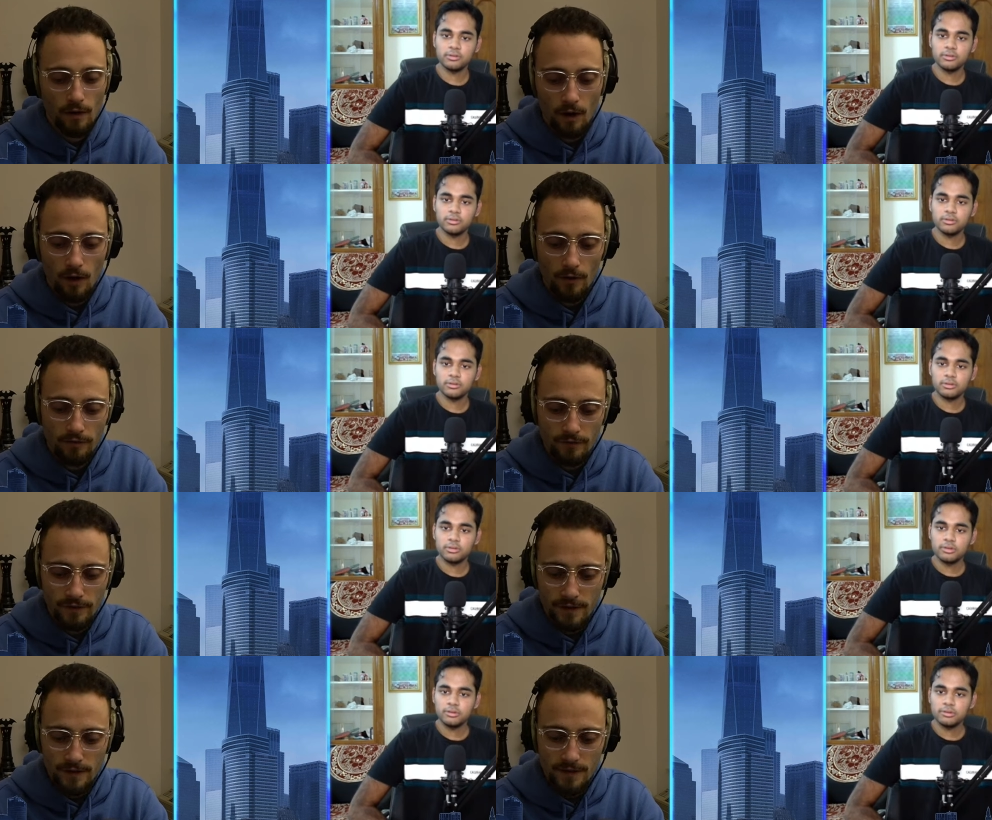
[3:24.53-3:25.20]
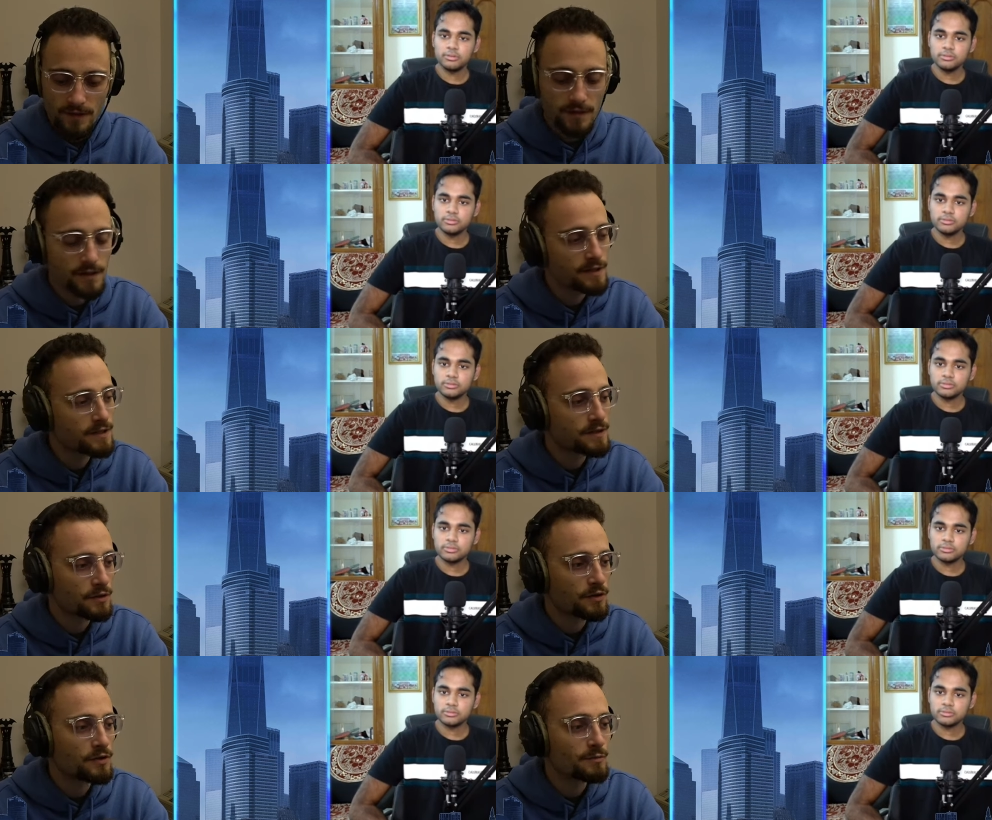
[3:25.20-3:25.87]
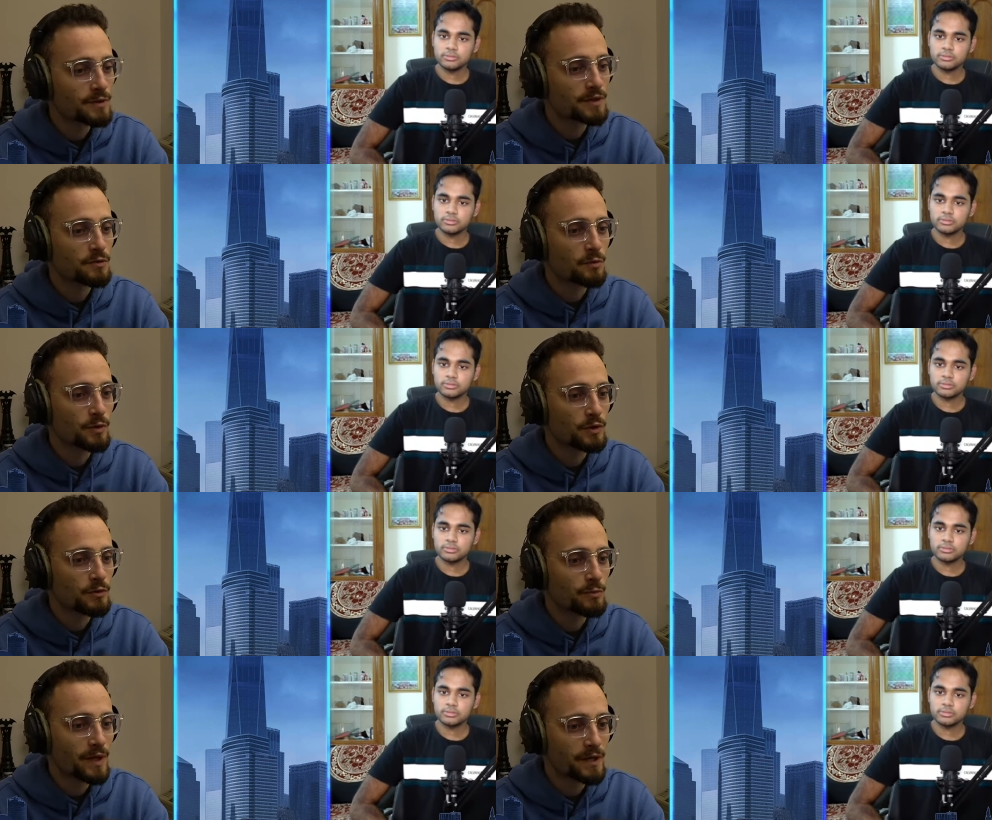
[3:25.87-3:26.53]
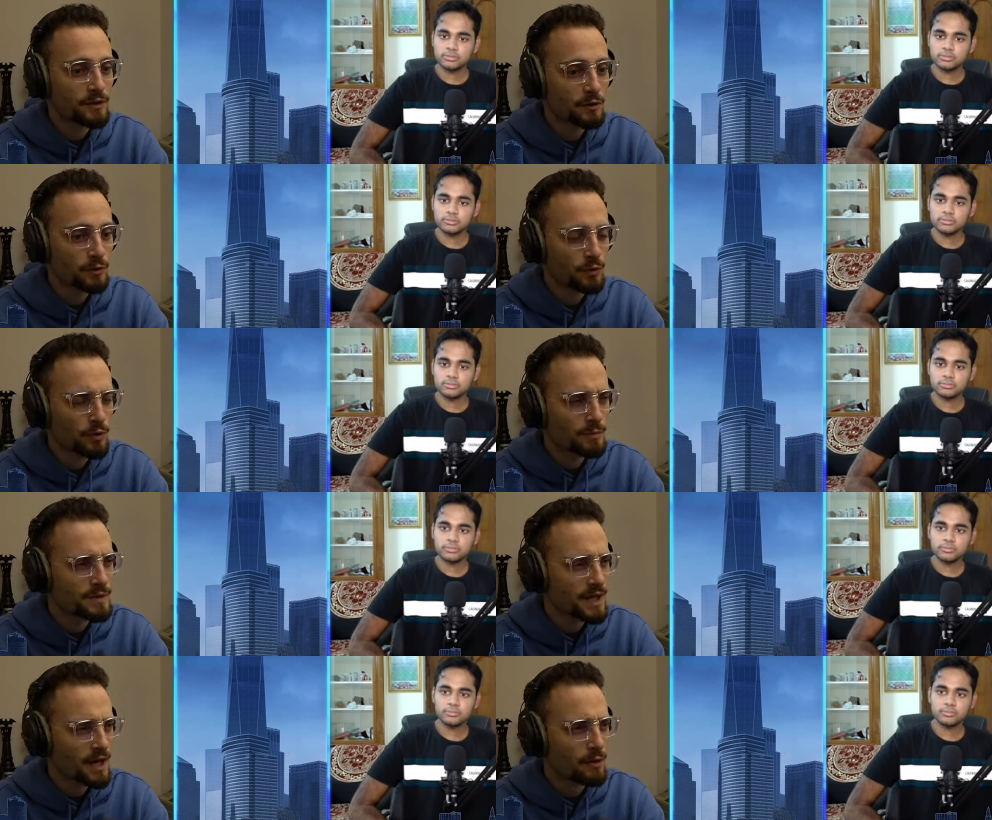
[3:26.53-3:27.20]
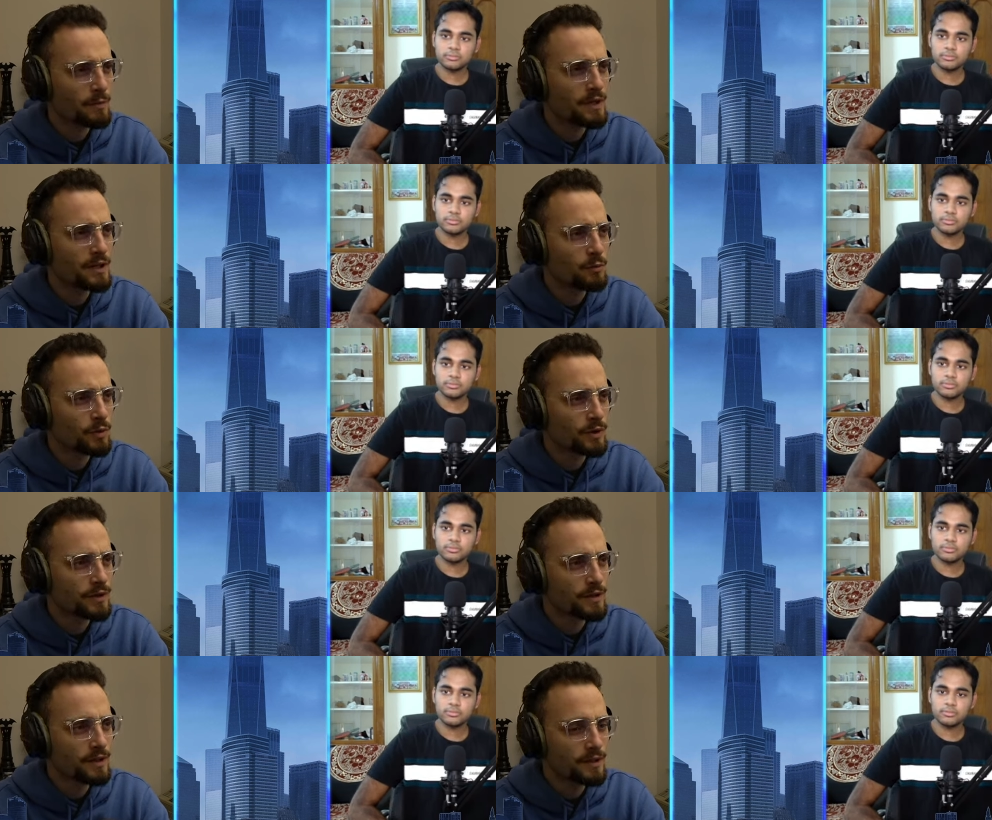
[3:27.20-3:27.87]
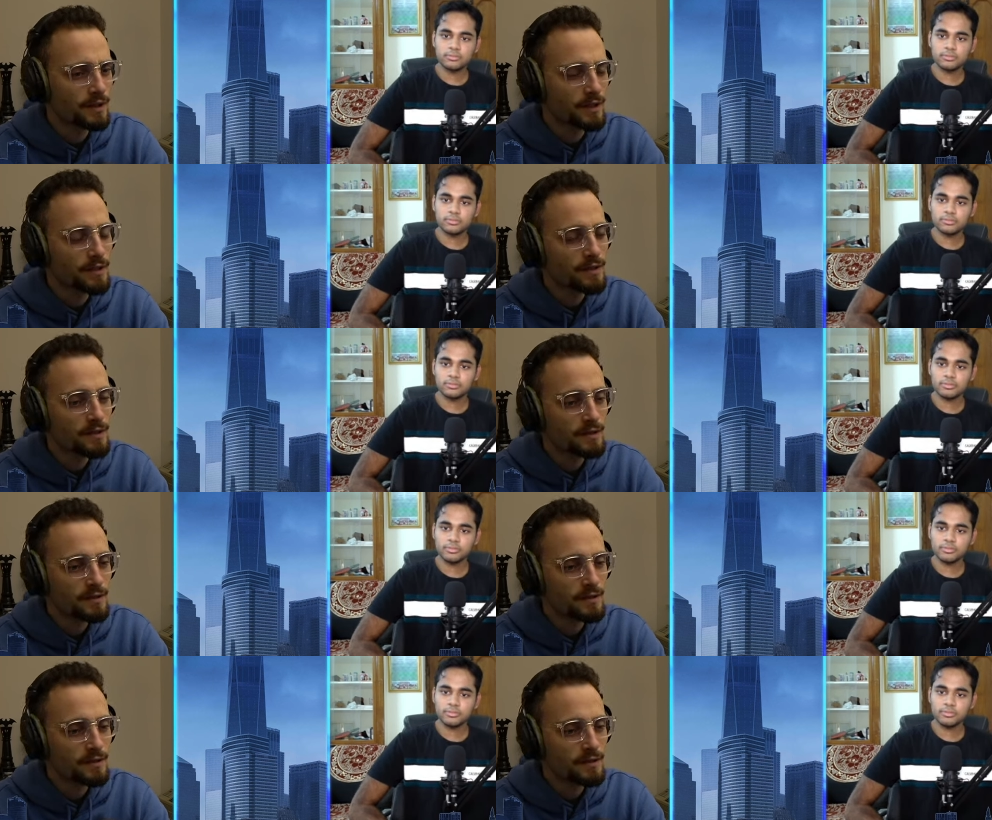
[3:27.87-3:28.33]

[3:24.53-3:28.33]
Speaker 1: of these six tournaments where you made your norms, how many were in India?